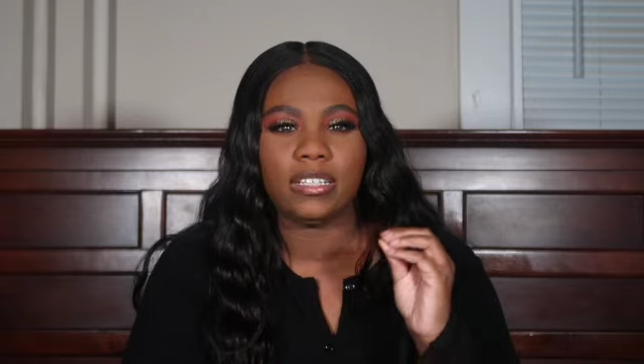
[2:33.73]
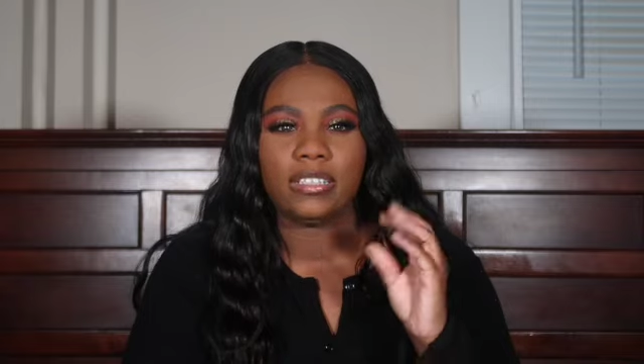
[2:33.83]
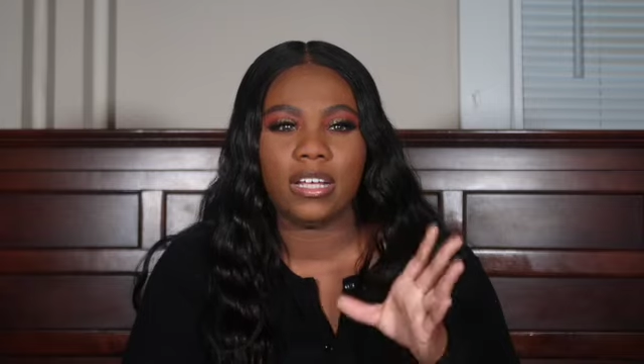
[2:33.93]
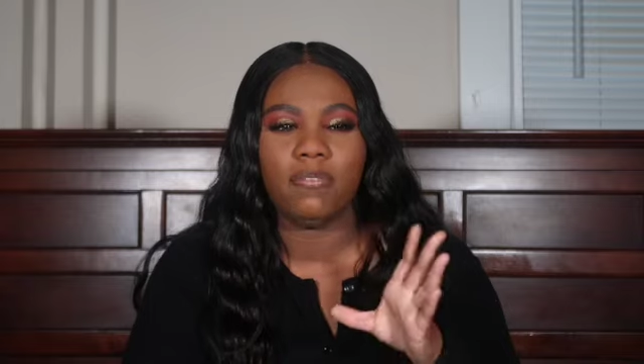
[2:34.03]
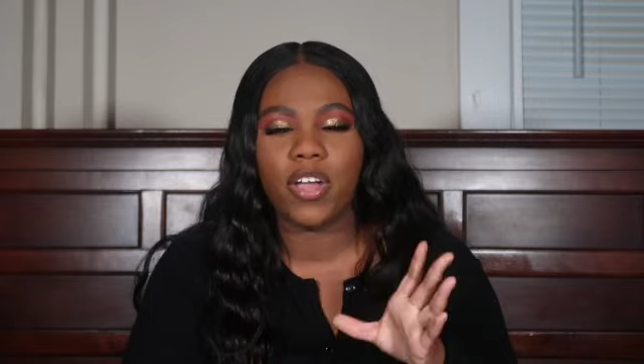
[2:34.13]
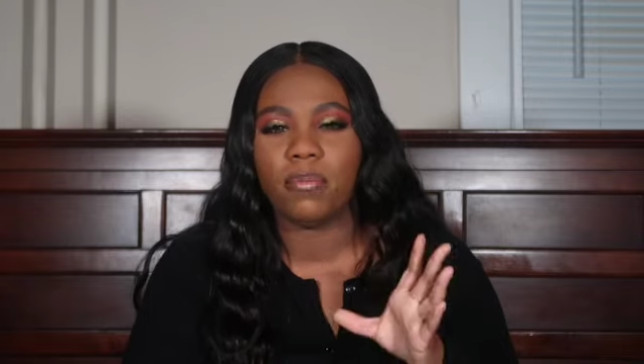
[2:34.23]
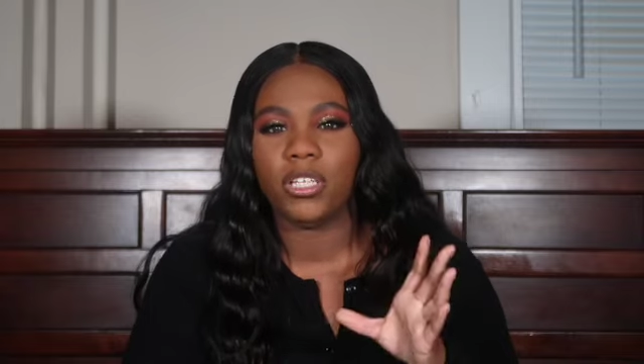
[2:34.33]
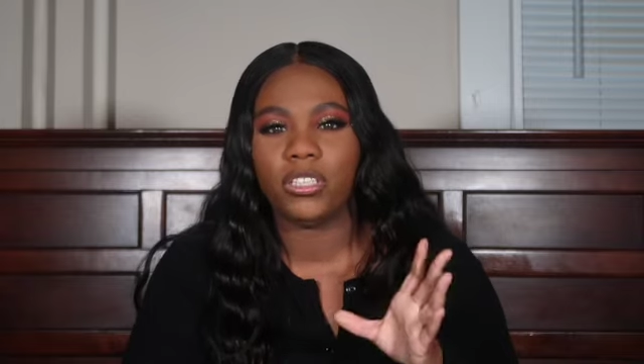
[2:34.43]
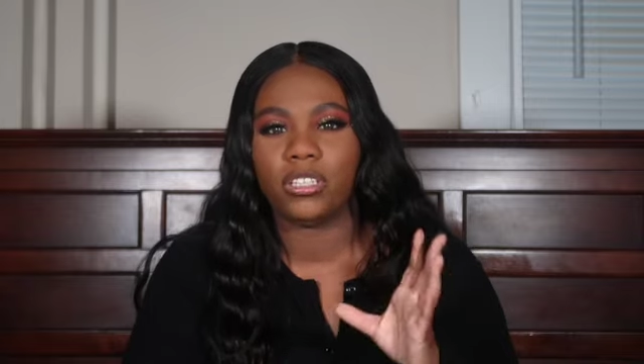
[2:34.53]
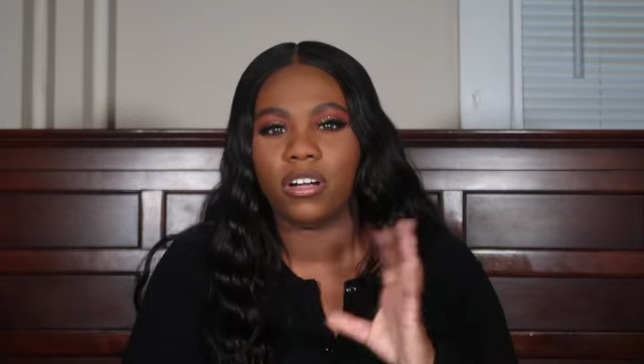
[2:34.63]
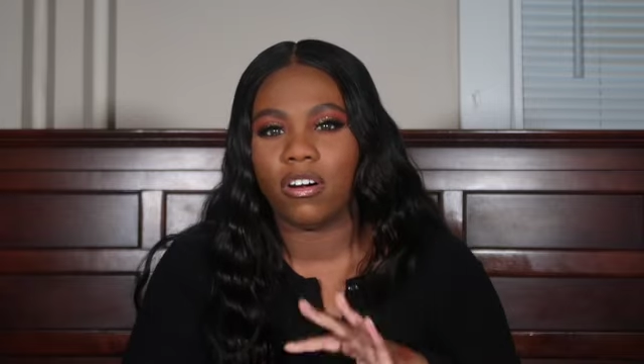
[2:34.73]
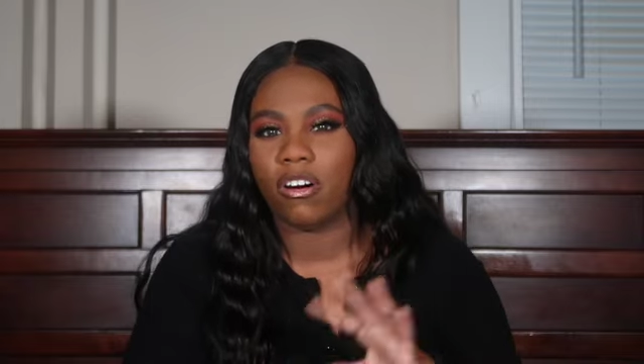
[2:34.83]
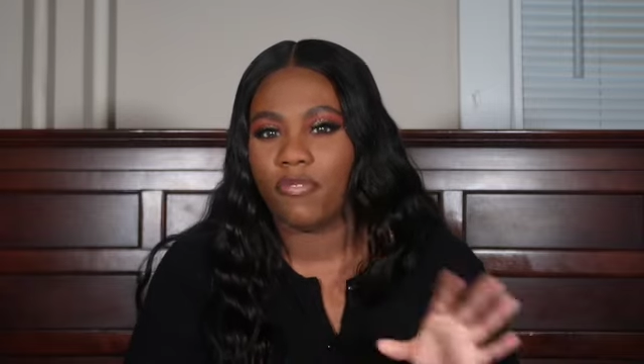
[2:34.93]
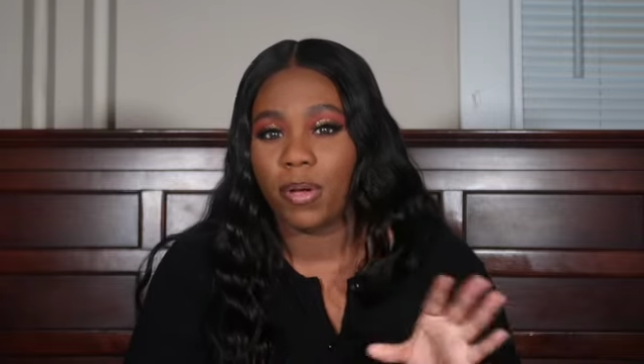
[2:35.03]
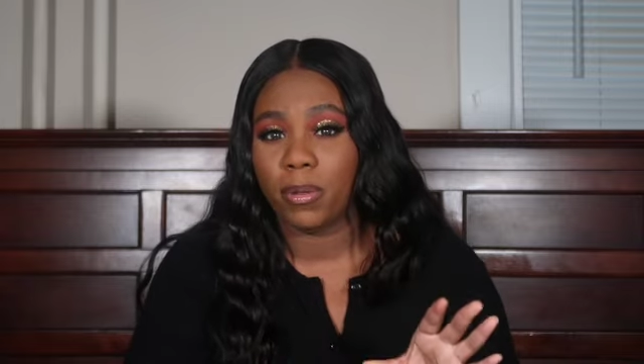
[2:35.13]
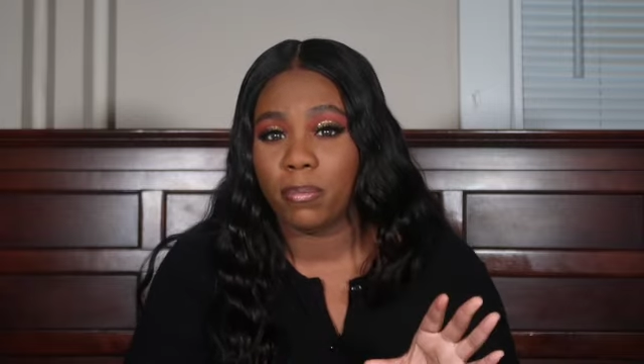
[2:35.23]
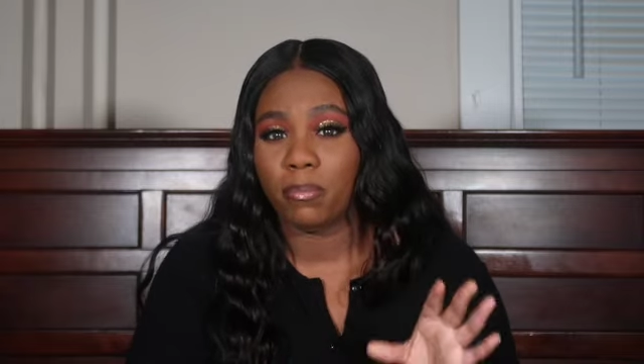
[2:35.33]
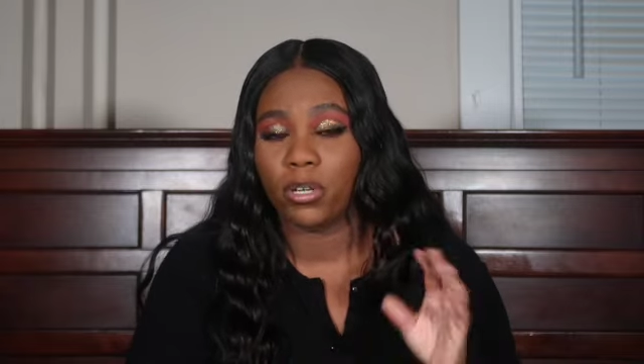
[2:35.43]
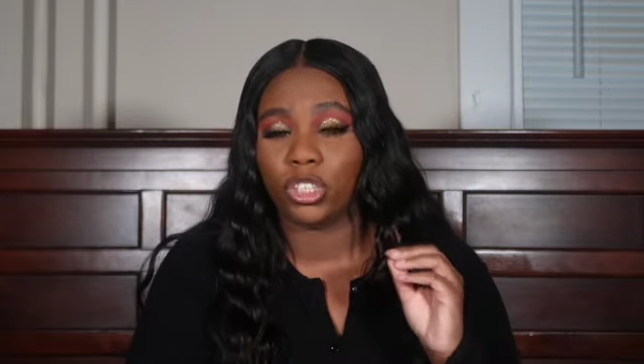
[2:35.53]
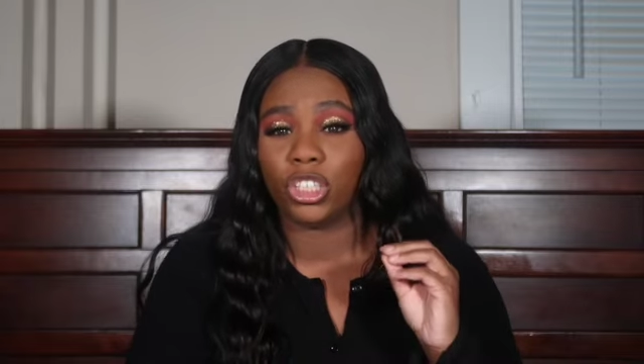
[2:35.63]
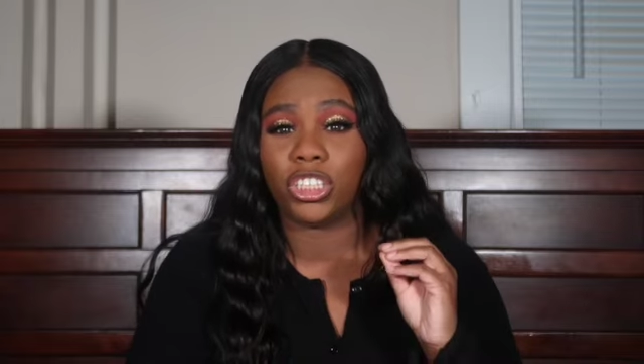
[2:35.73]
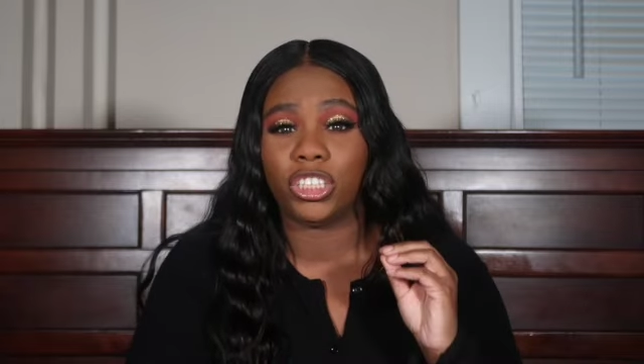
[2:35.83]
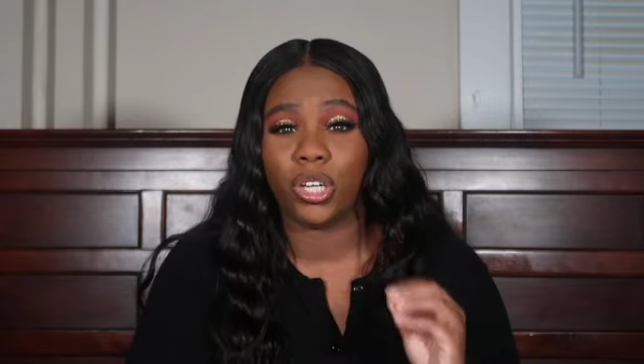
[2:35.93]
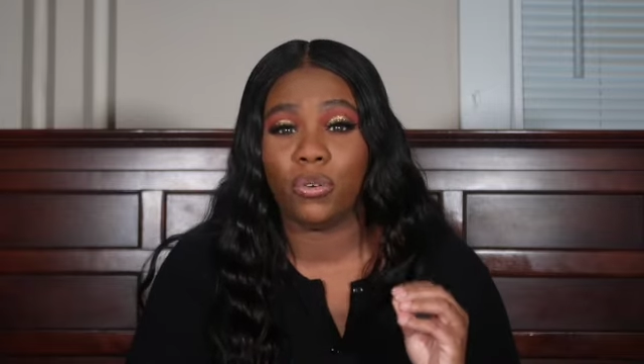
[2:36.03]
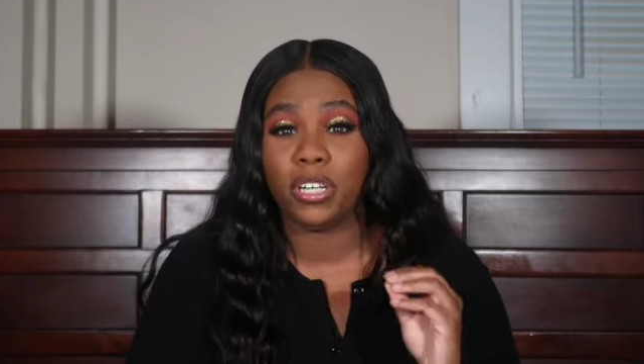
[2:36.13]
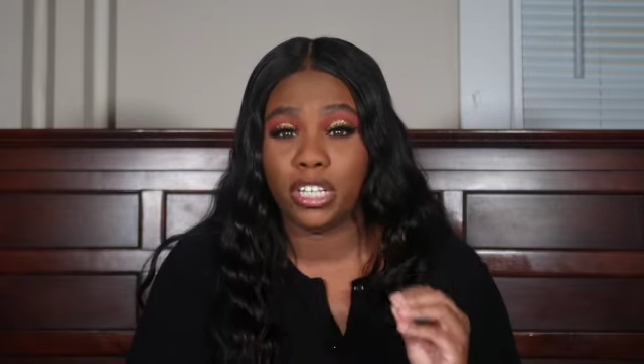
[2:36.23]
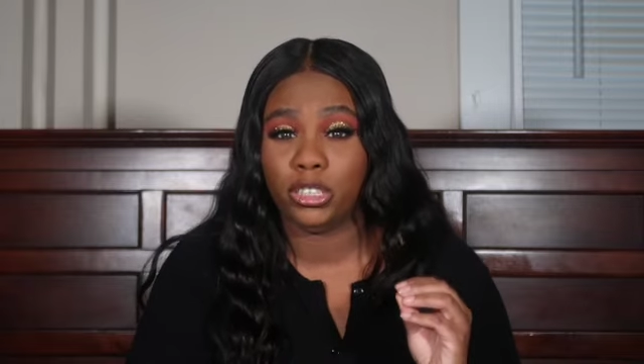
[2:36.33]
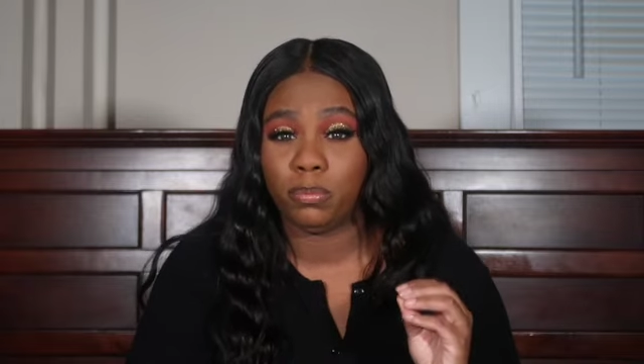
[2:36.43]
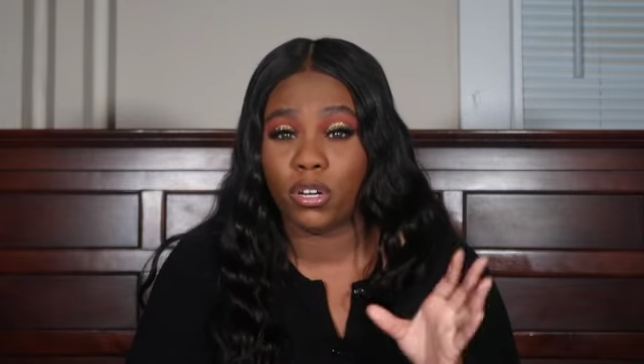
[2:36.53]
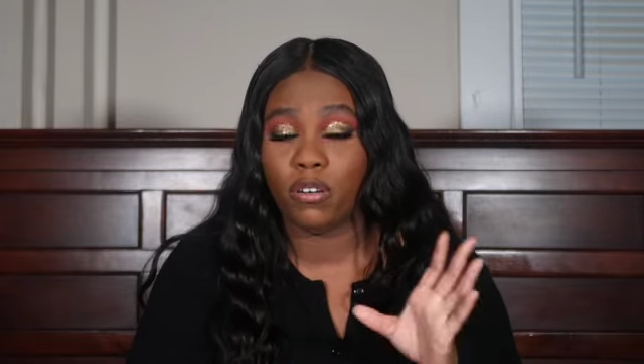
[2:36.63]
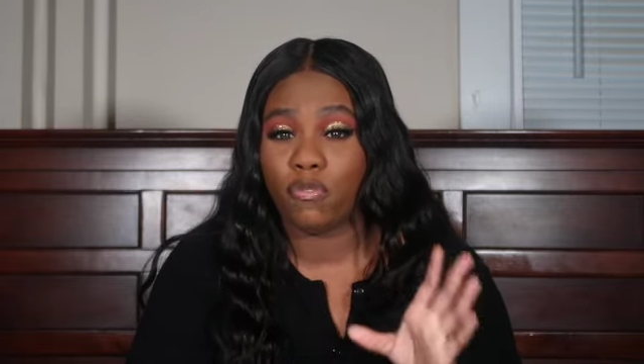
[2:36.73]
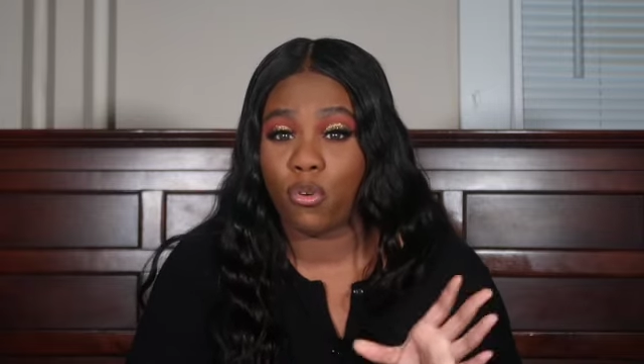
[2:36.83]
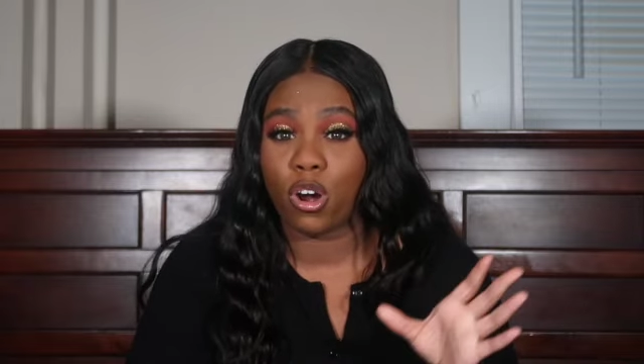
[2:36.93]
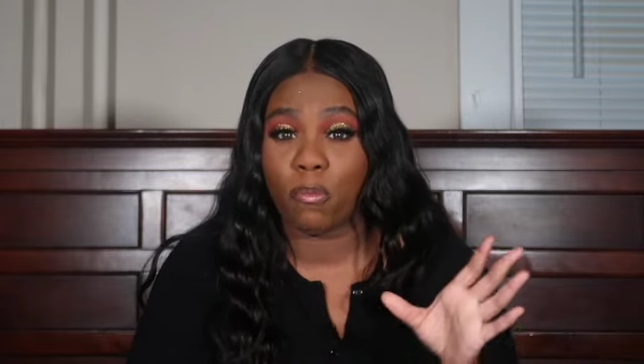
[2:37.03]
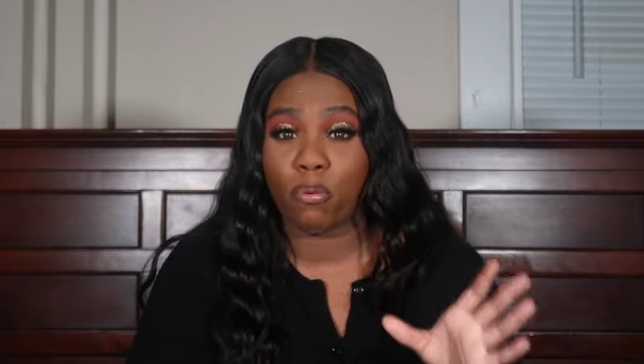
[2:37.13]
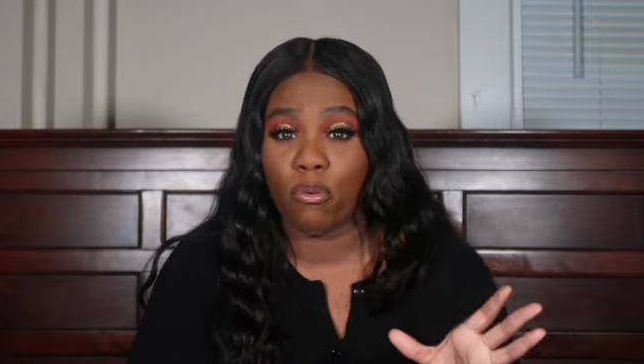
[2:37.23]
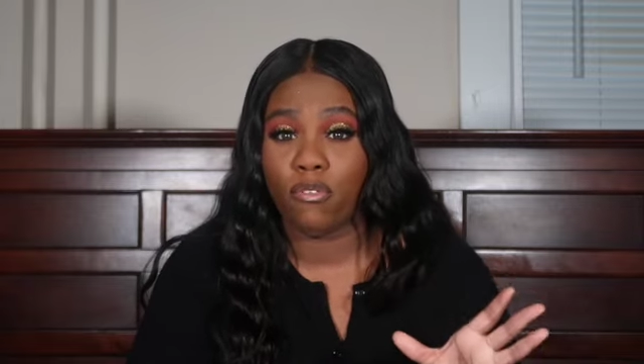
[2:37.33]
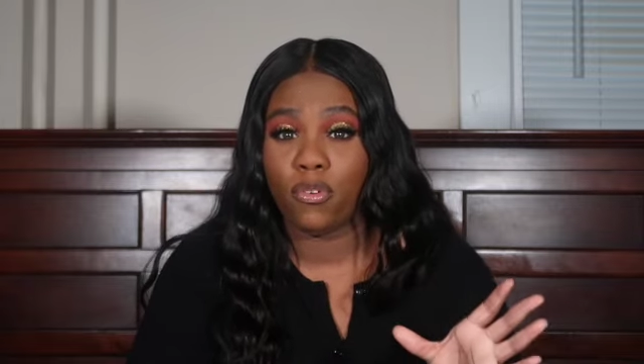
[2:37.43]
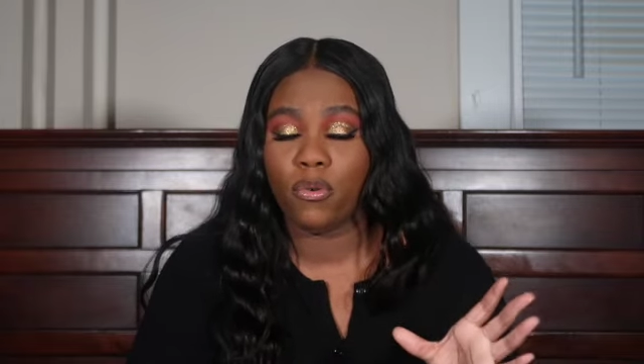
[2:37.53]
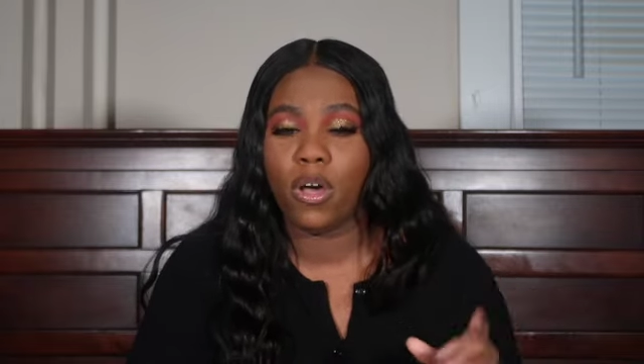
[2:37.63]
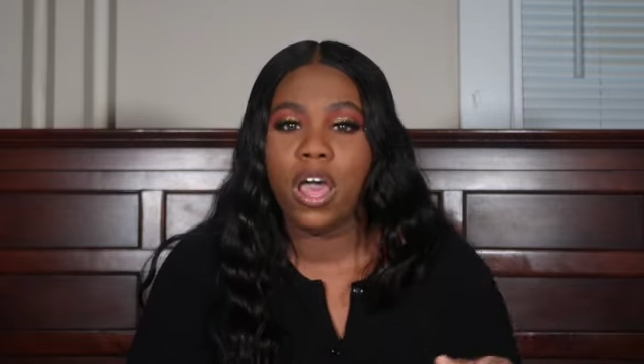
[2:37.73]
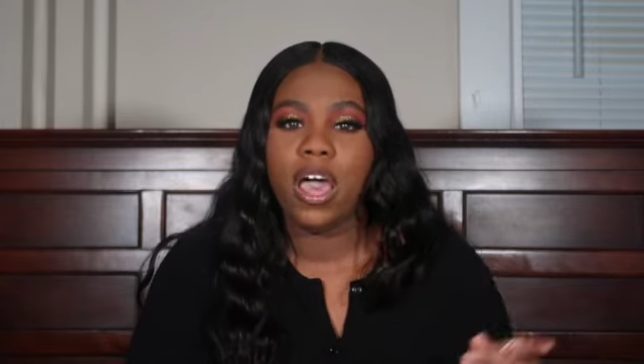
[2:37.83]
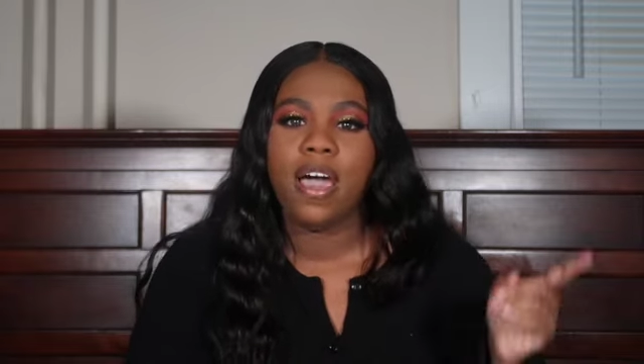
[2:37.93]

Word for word: some families or family members are just so desperate for approval